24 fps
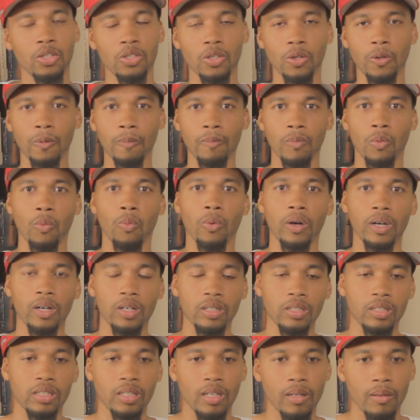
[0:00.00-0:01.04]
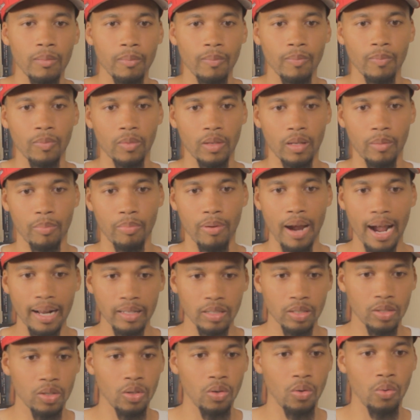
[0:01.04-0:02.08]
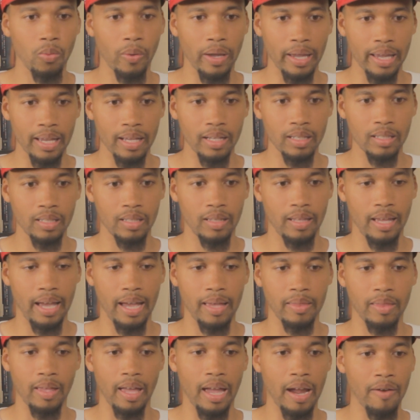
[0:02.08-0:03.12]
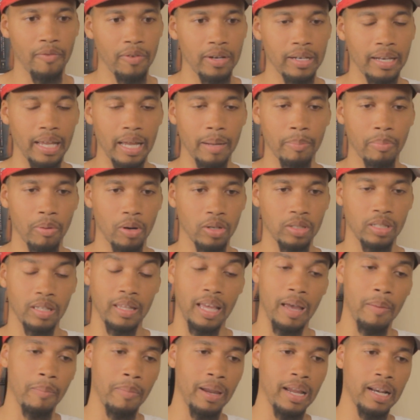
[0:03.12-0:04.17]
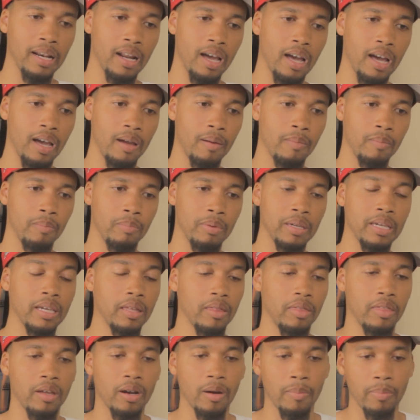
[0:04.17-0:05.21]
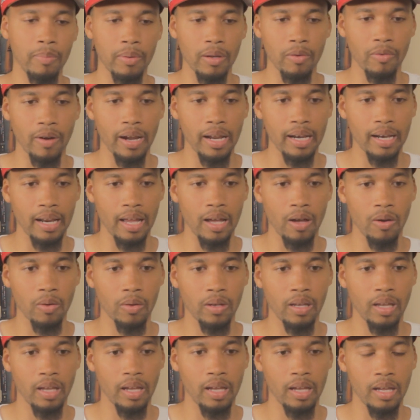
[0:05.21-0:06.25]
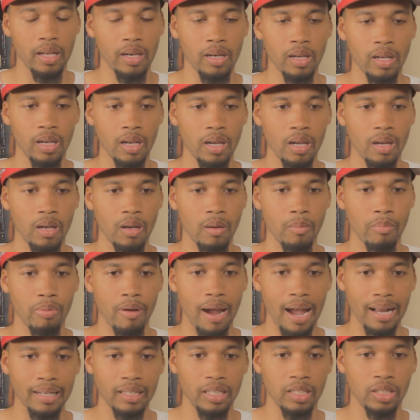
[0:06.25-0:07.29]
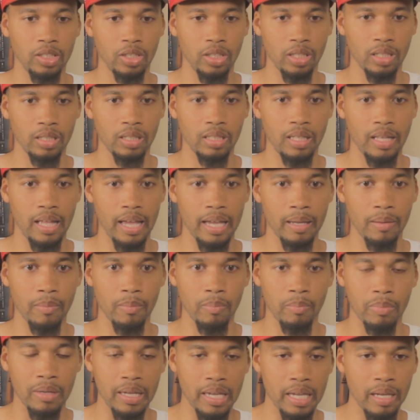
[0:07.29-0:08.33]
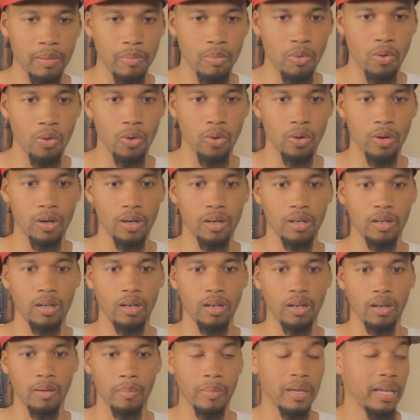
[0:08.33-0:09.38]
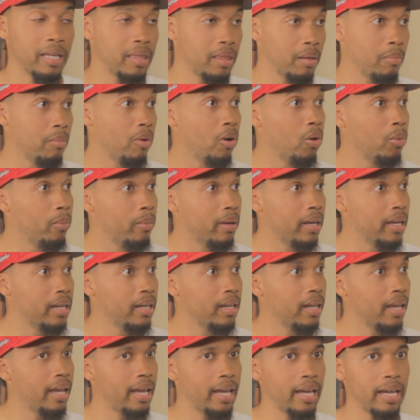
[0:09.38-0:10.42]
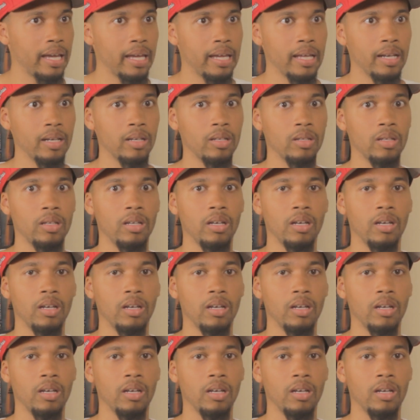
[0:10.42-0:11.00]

So what are some practical ways that the everyday person that may not be in therapy right now can practice just like being more in the moment and